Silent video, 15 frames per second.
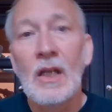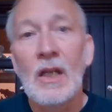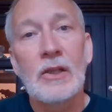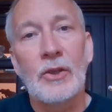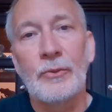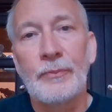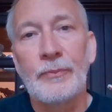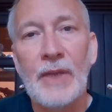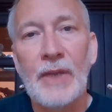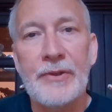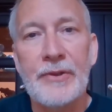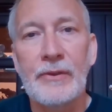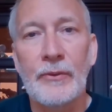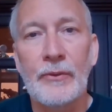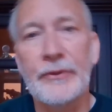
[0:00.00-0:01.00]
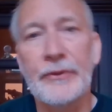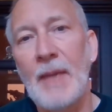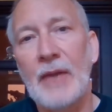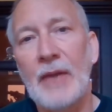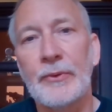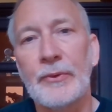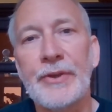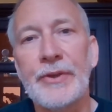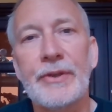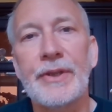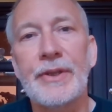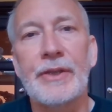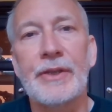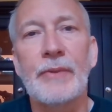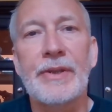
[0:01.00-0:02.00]
Hello, Laoshi Lawrence McElroy here
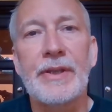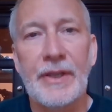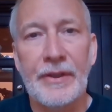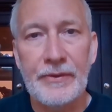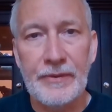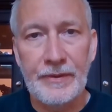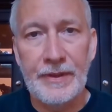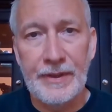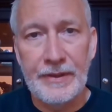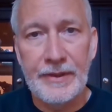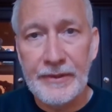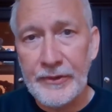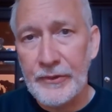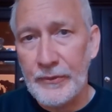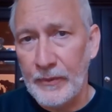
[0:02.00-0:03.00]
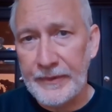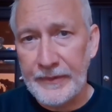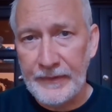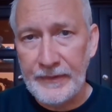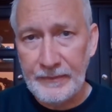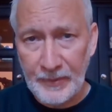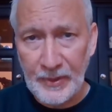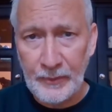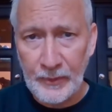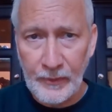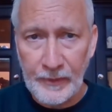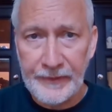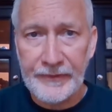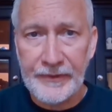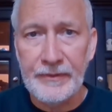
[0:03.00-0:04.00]
again with another in this short
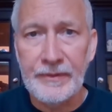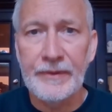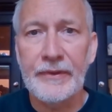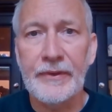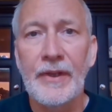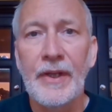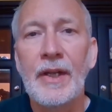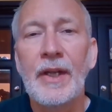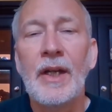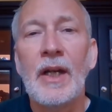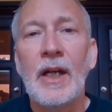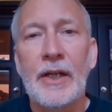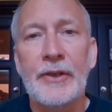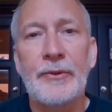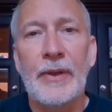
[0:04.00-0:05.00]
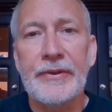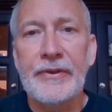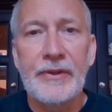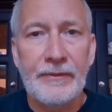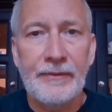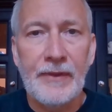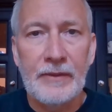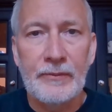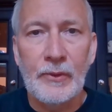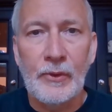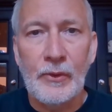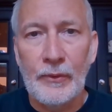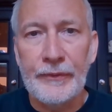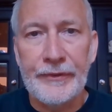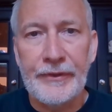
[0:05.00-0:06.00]
pre-recorded series addressing the 5 root
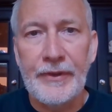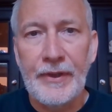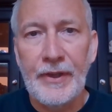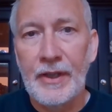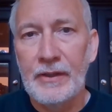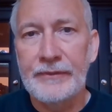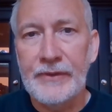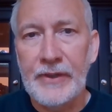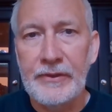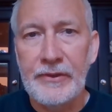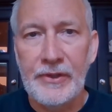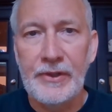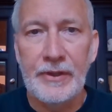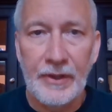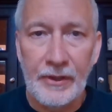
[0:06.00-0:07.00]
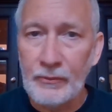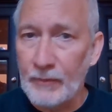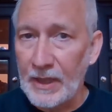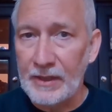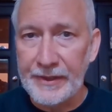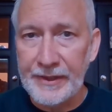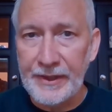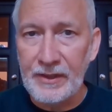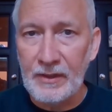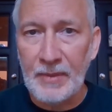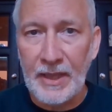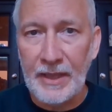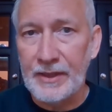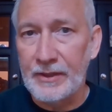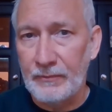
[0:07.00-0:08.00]
goals of Tai Chi: regulating the
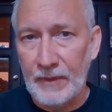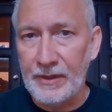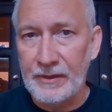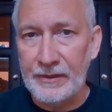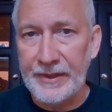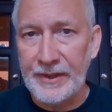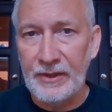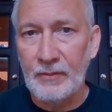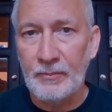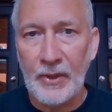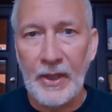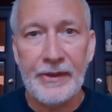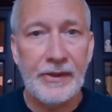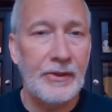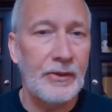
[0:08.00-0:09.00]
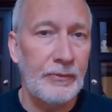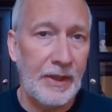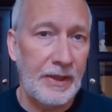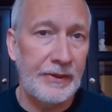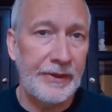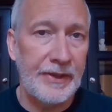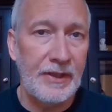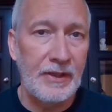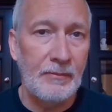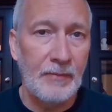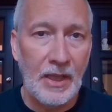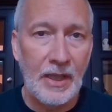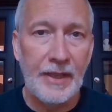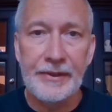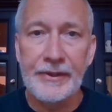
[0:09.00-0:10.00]
body, regulating the breath, regulating the
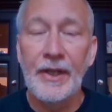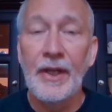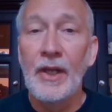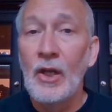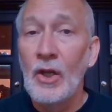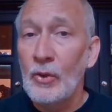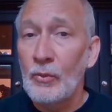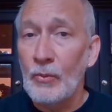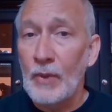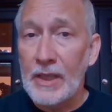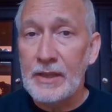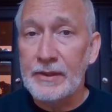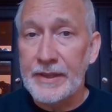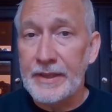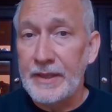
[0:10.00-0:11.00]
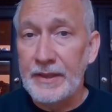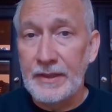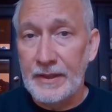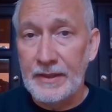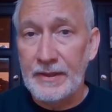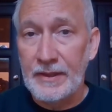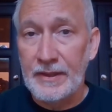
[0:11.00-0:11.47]
mind, regulating